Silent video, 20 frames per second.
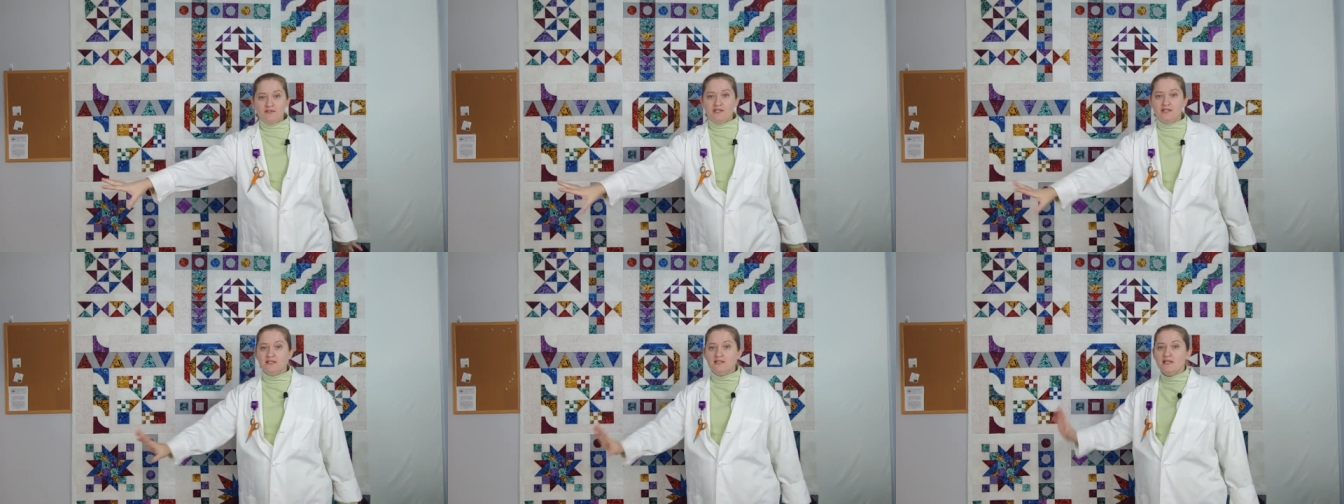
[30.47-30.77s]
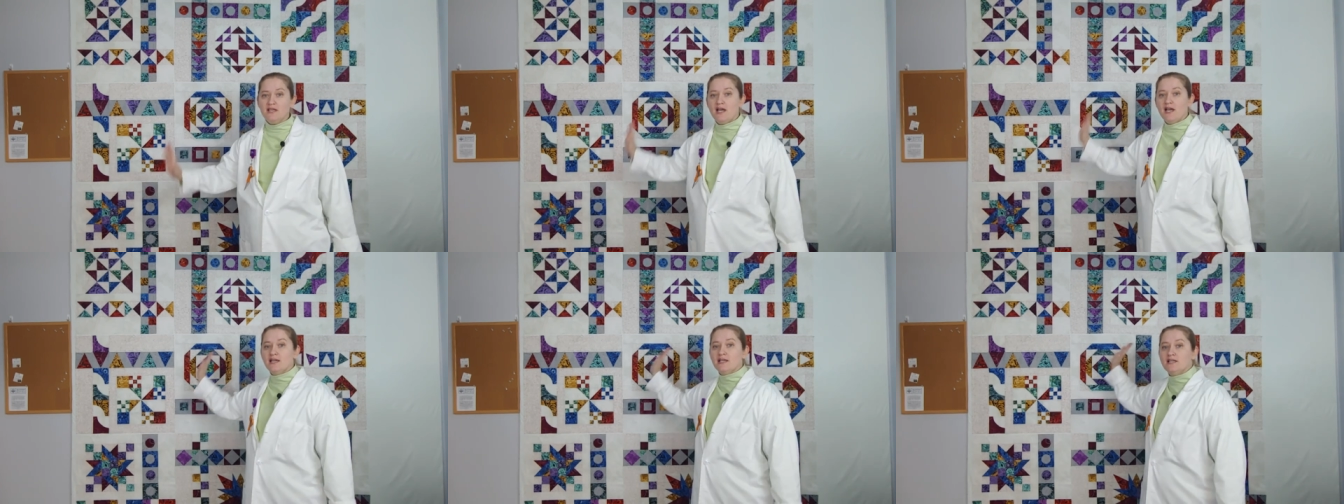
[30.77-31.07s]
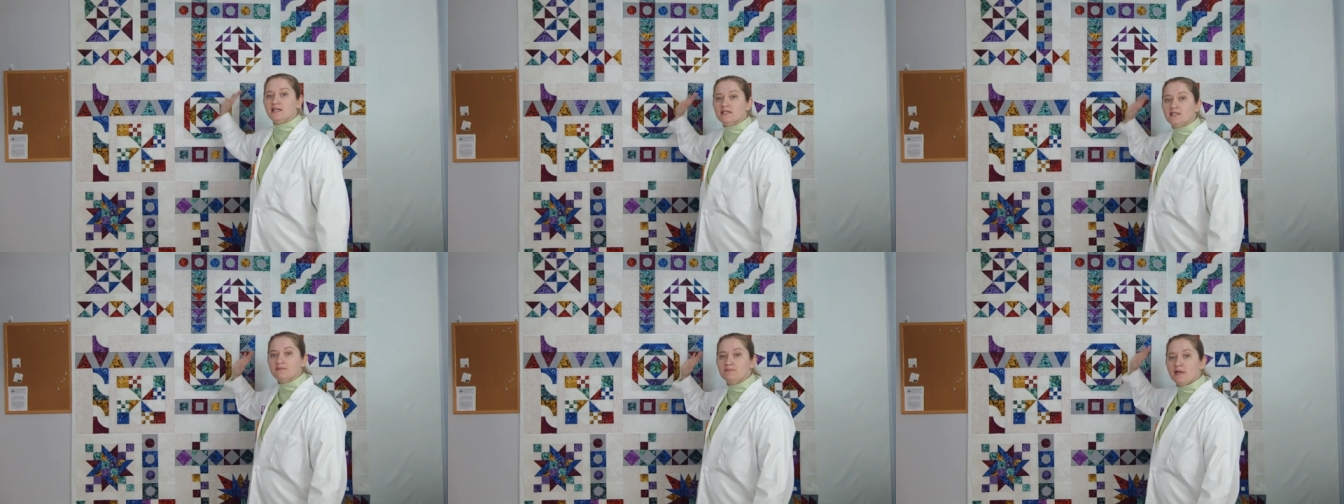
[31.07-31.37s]
to the side
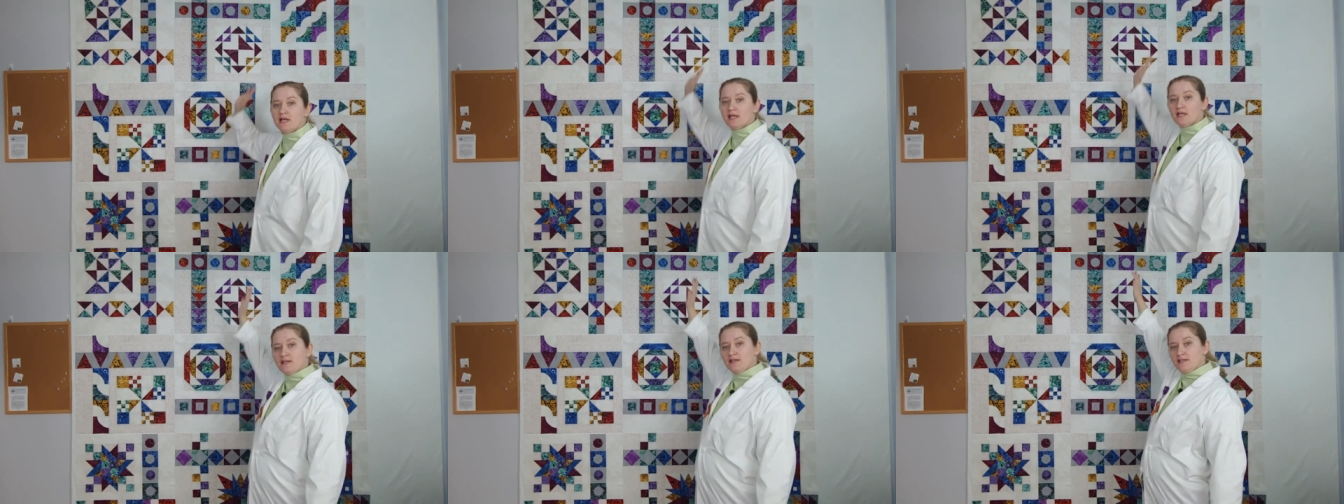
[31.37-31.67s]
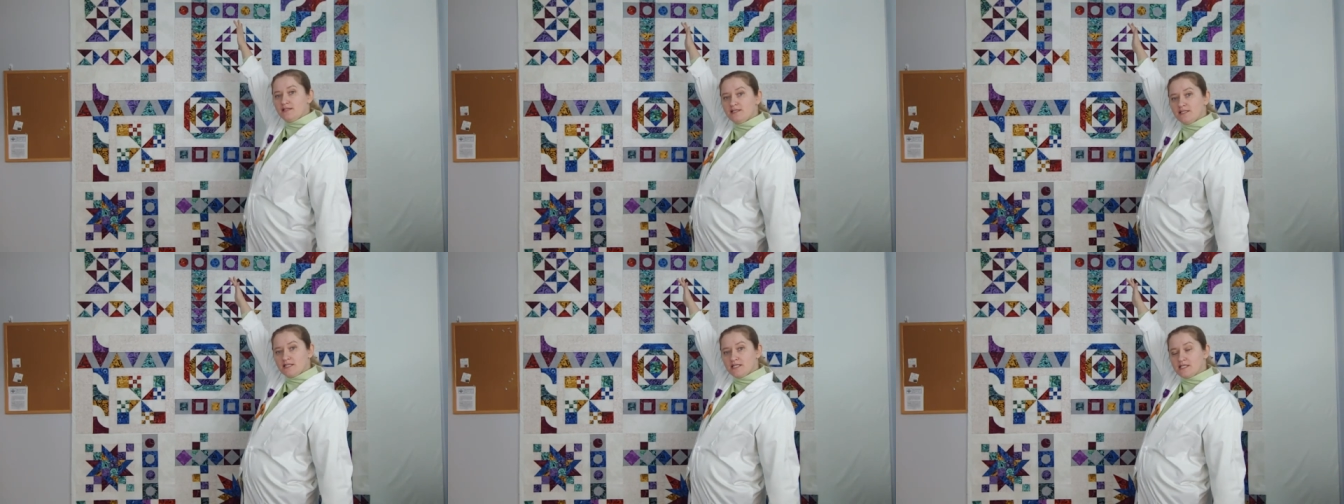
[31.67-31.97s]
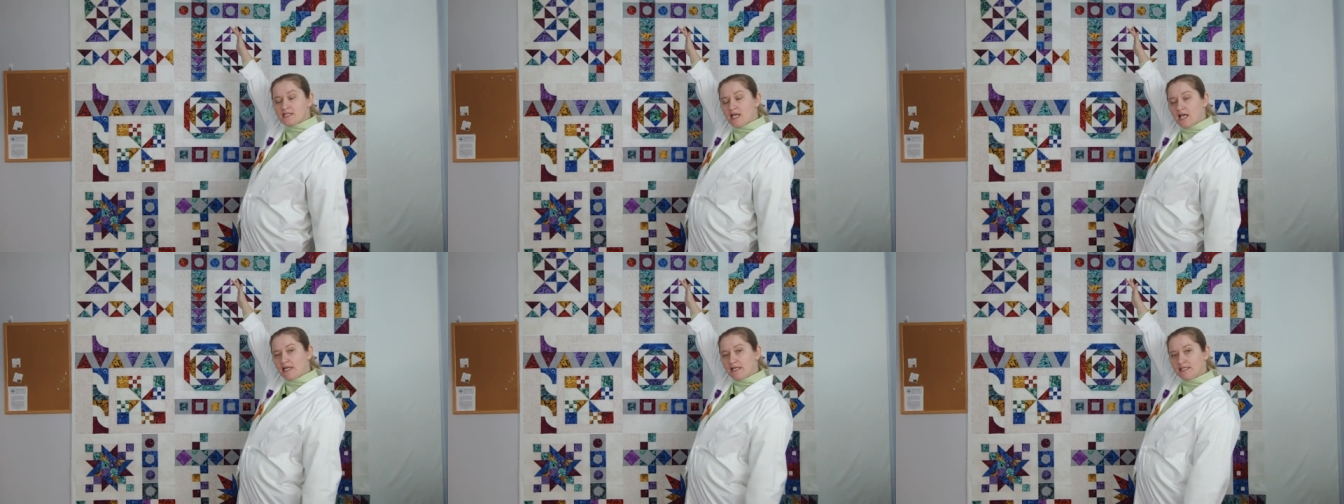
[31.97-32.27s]
because my
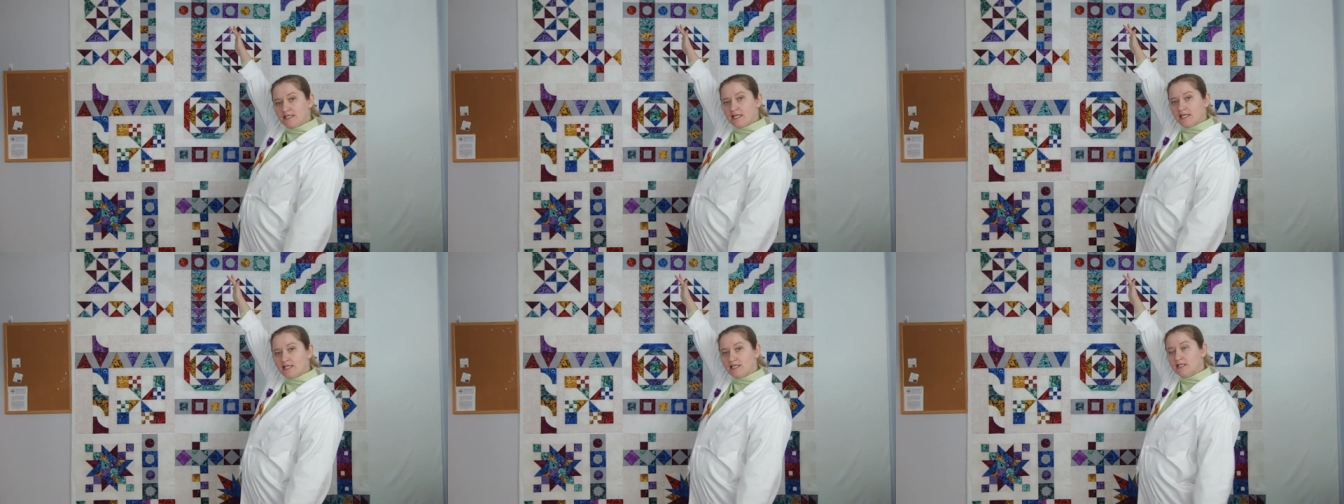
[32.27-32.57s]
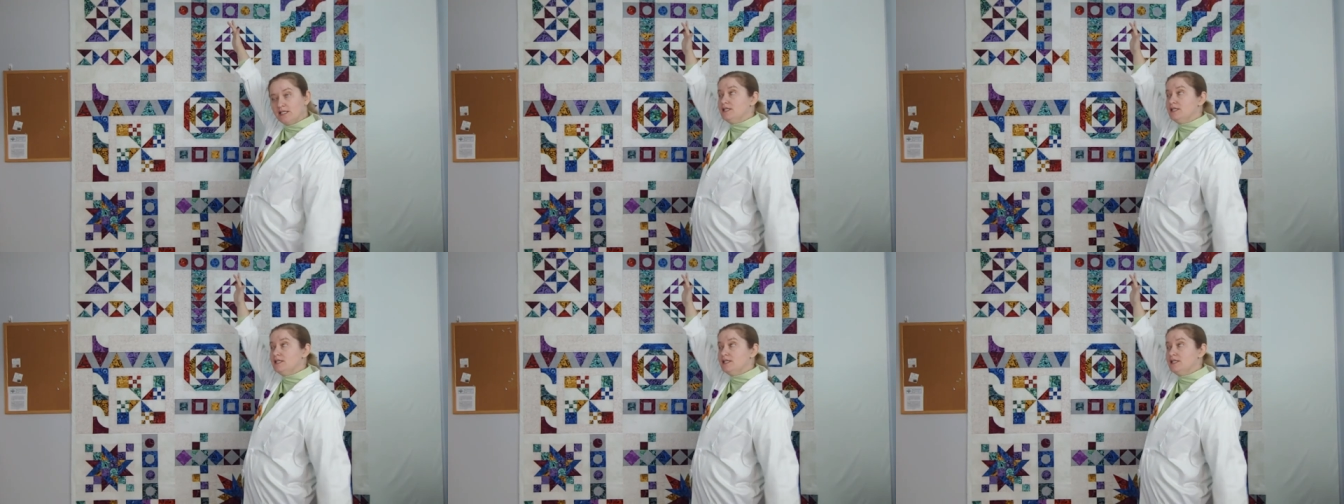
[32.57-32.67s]
design t